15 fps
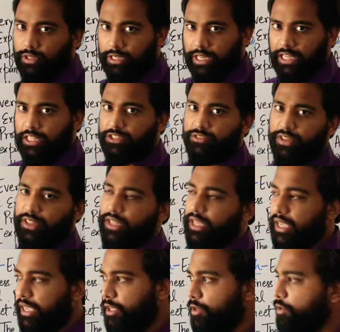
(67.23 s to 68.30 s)
deals with.
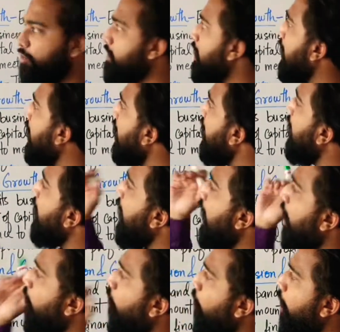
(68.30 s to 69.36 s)
He usually
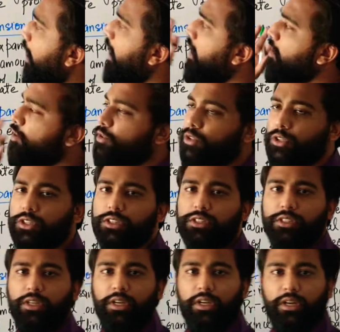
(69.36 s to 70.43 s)
avoid those